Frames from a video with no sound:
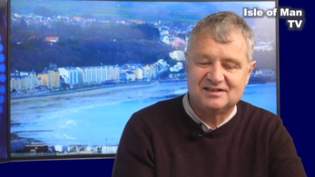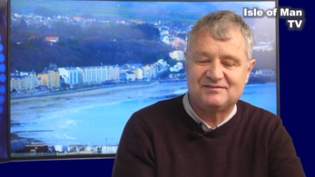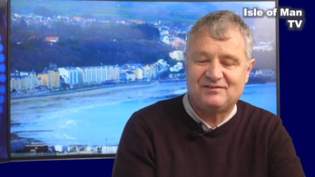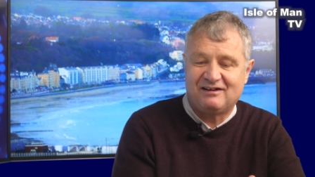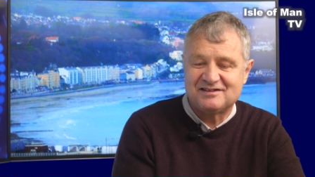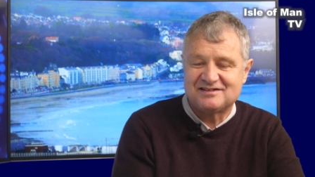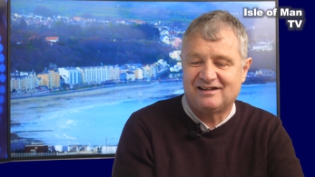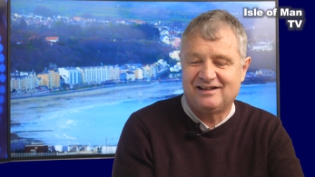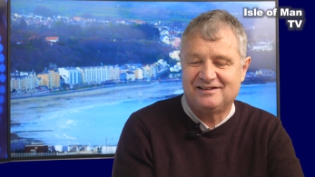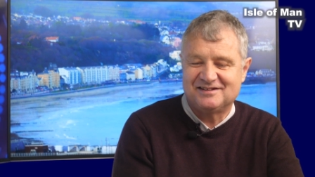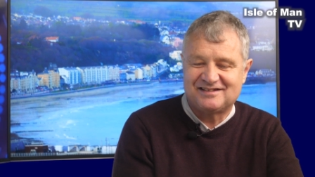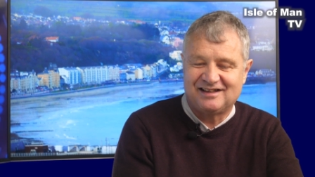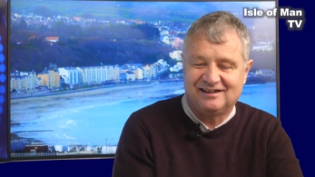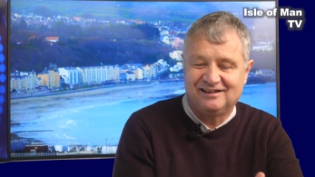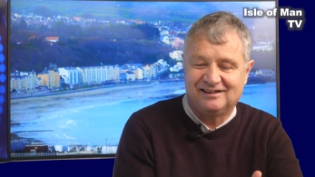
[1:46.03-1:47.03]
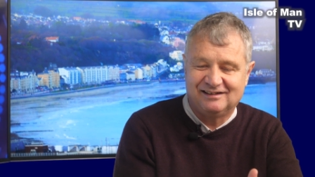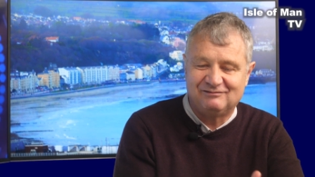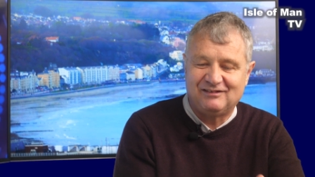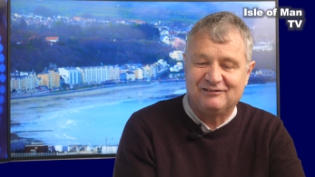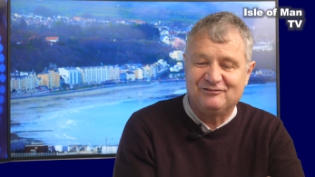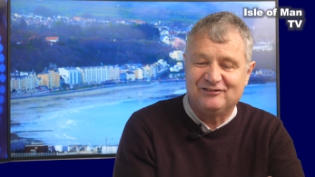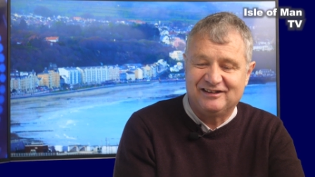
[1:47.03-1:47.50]
So, as far as I understand
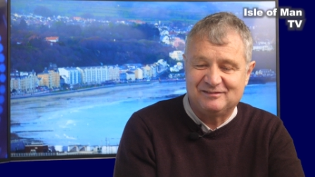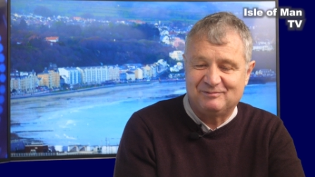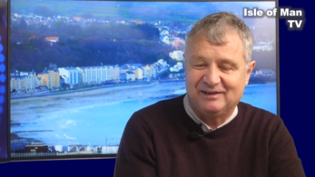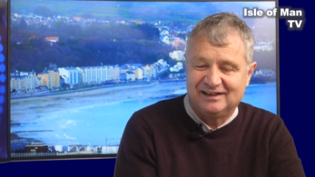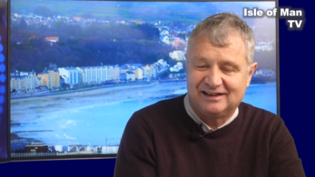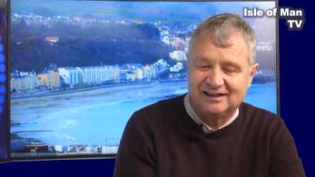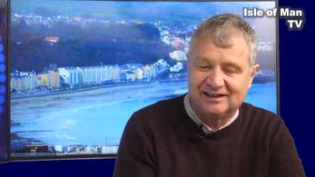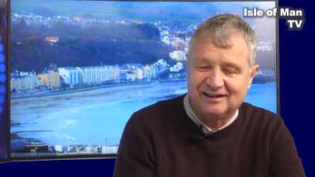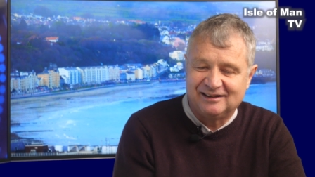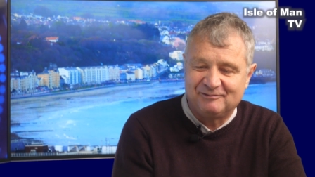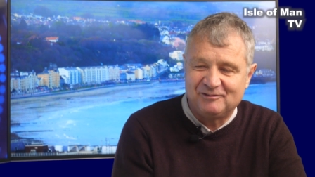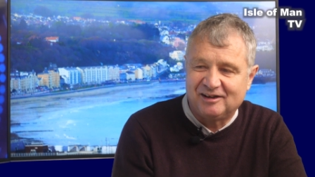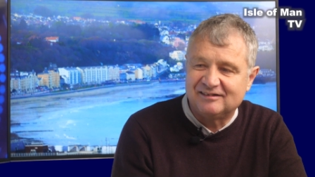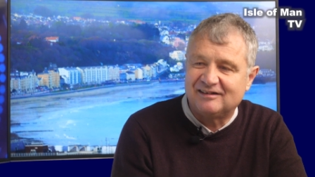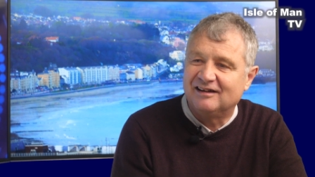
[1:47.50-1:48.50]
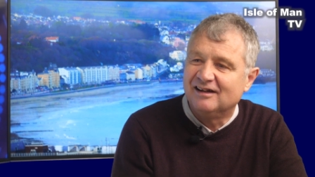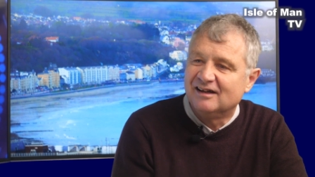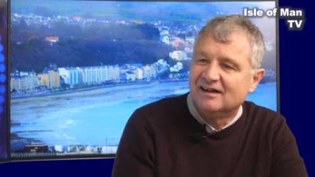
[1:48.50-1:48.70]
it, roughly speaking, and I'm not,